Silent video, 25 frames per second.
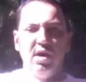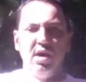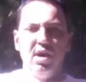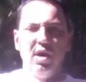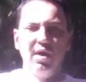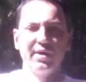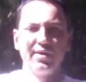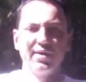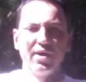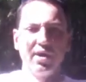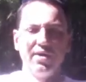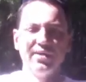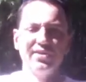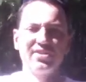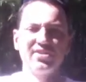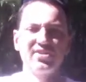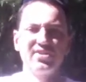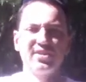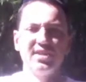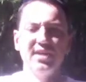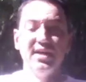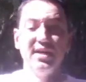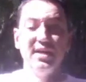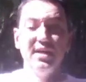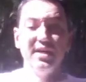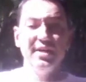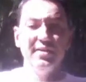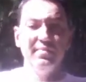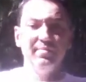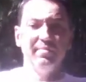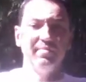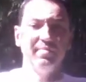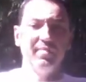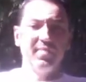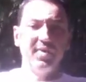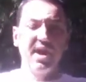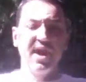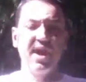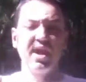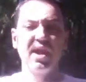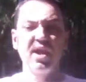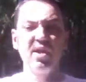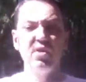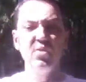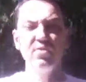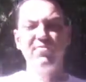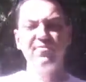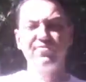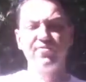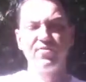Hi guys,
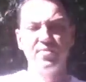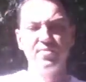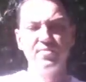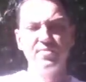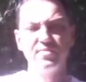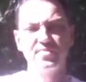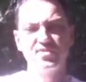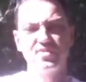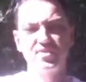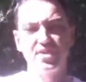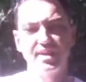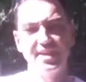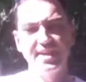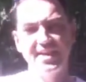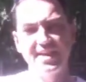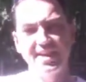hello from sunny